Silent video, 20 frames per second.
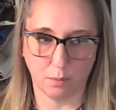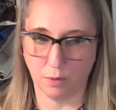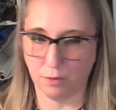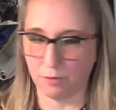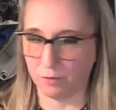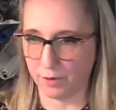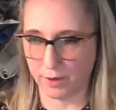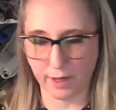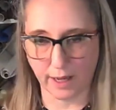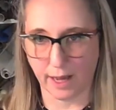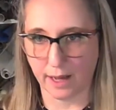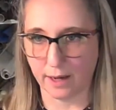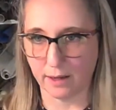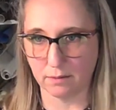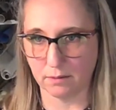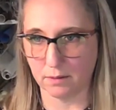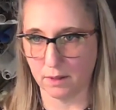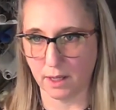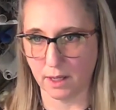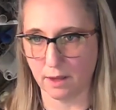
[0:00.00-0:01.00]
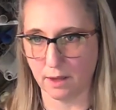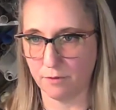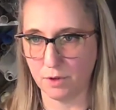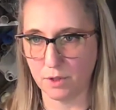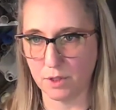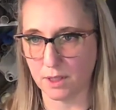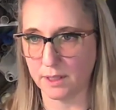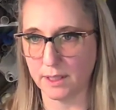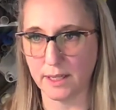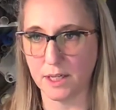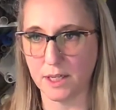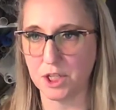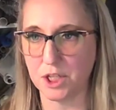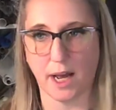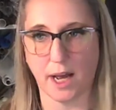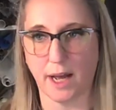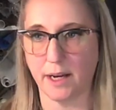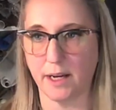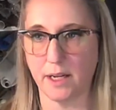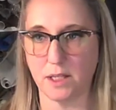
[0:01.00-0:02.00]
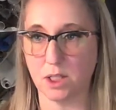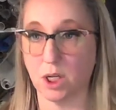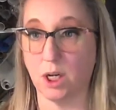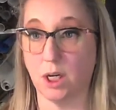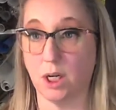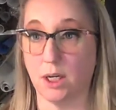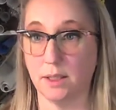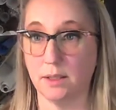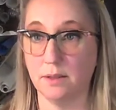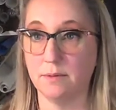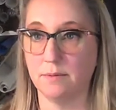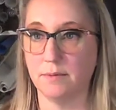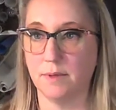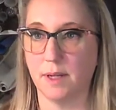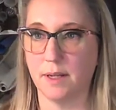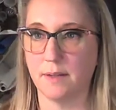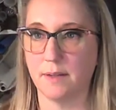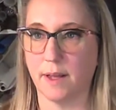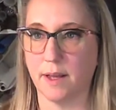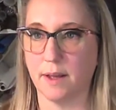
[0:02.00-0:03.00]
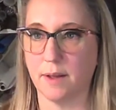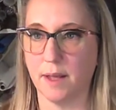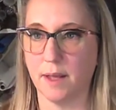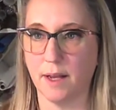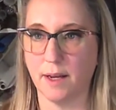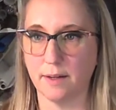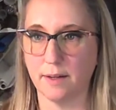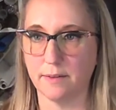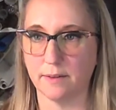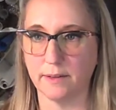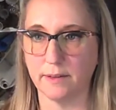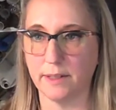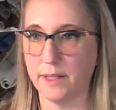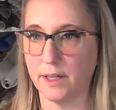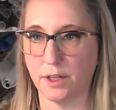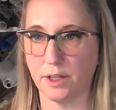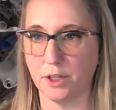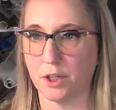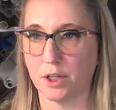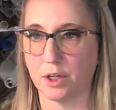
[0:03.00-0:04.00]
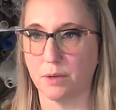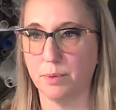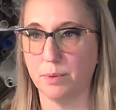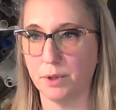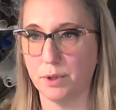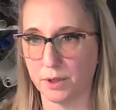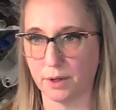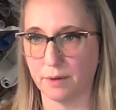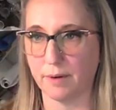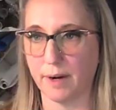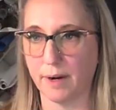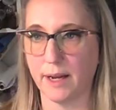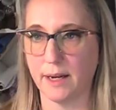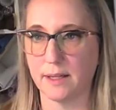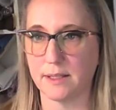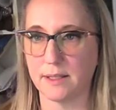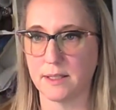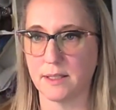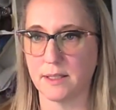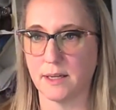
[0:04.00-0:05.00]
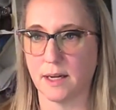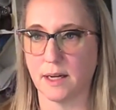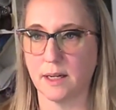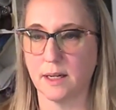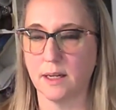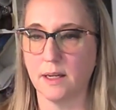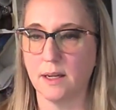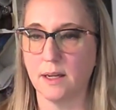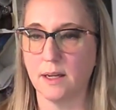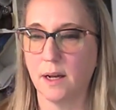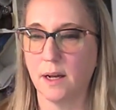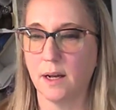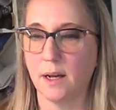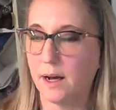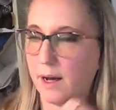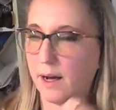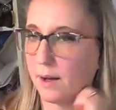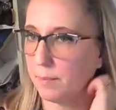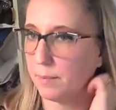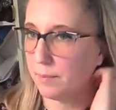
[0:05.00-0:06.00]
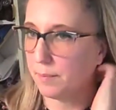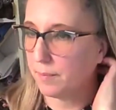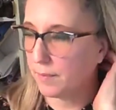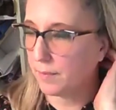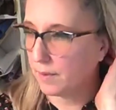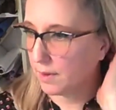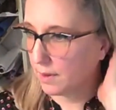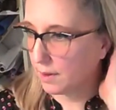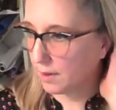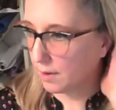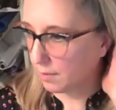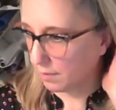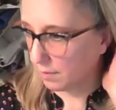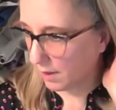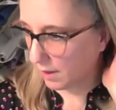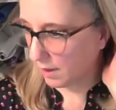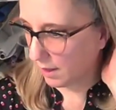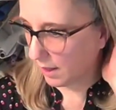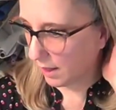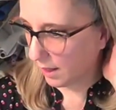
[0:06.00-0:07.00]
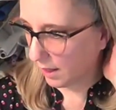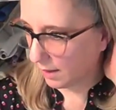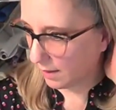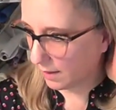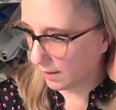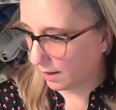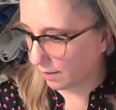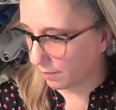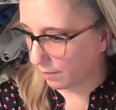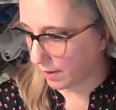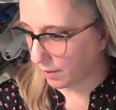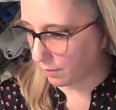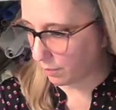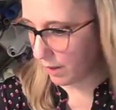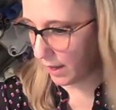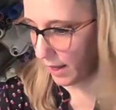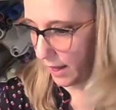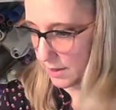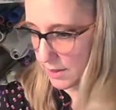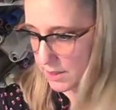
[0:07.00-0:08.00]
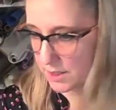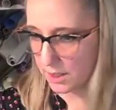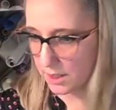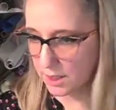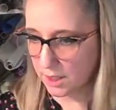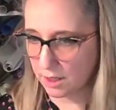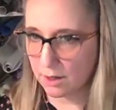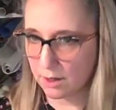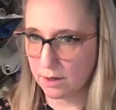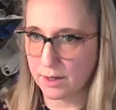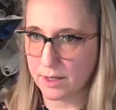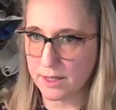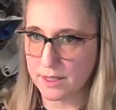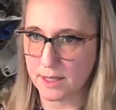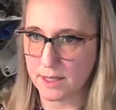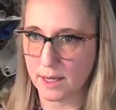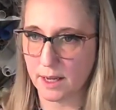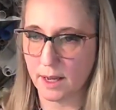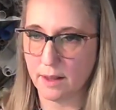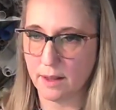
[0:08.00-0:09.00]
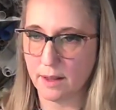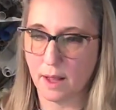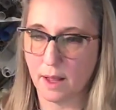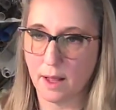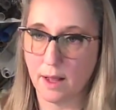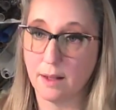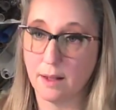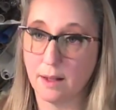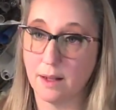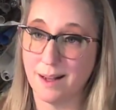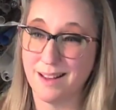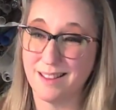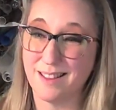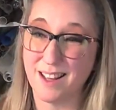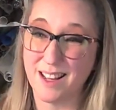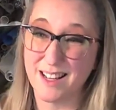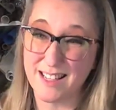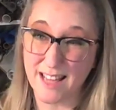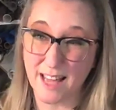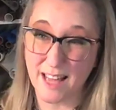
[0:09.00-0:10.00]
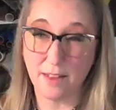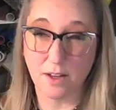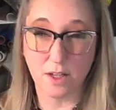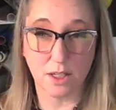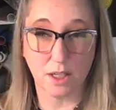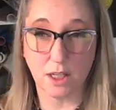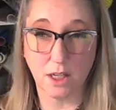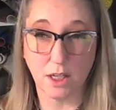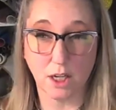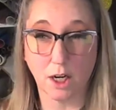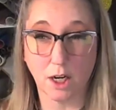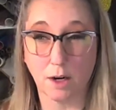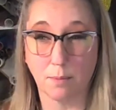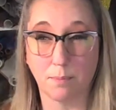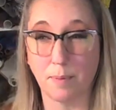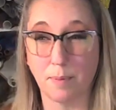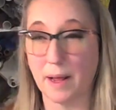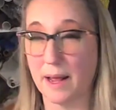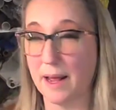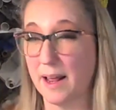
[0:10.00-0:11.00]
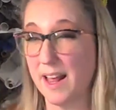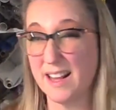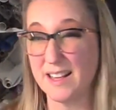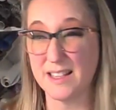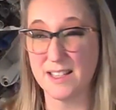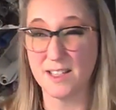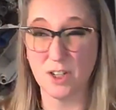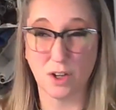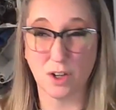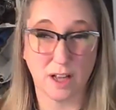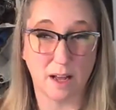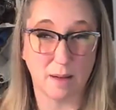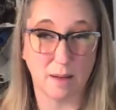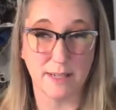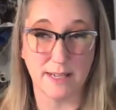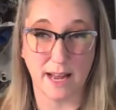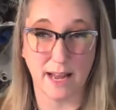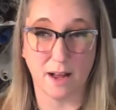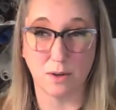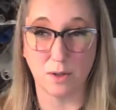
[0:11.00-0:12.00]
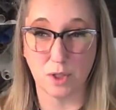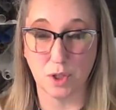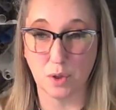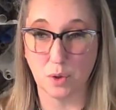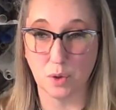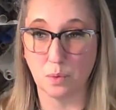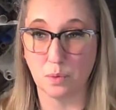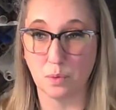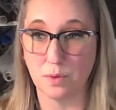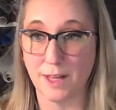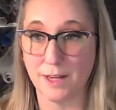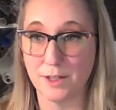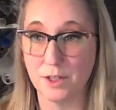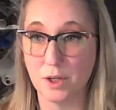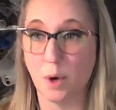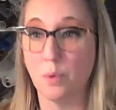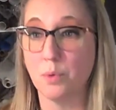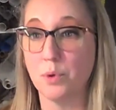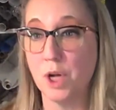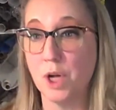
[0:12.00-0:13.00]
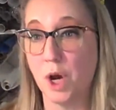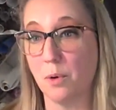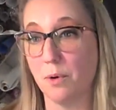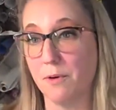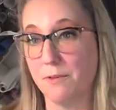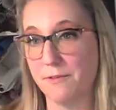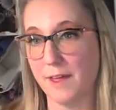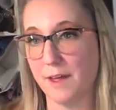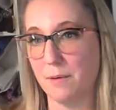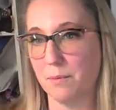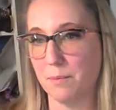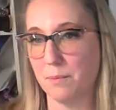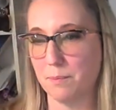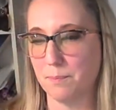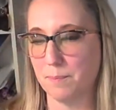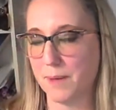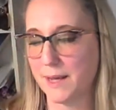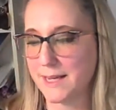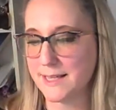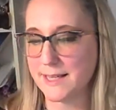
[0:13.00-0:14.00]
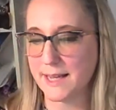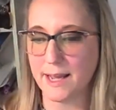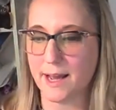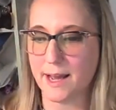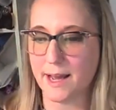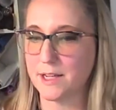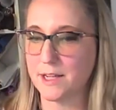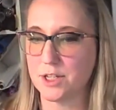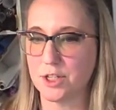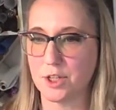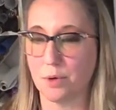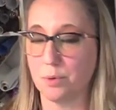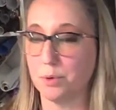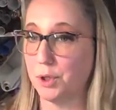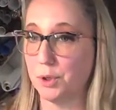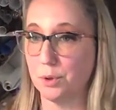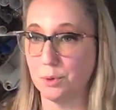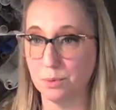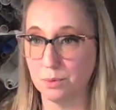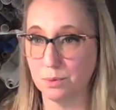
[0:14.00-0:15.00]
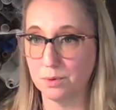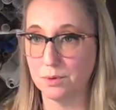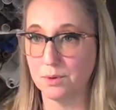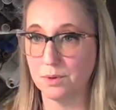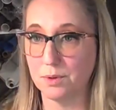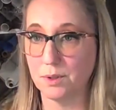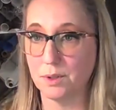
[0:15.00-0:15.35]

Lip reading: will forget, like if you delete a chat, it's gone. It's like hitting delete on your computer, right? It's not and then I'm like, well, how secure is it? And they say they're secure, but it still comes down to they don't know if they because AI is so new,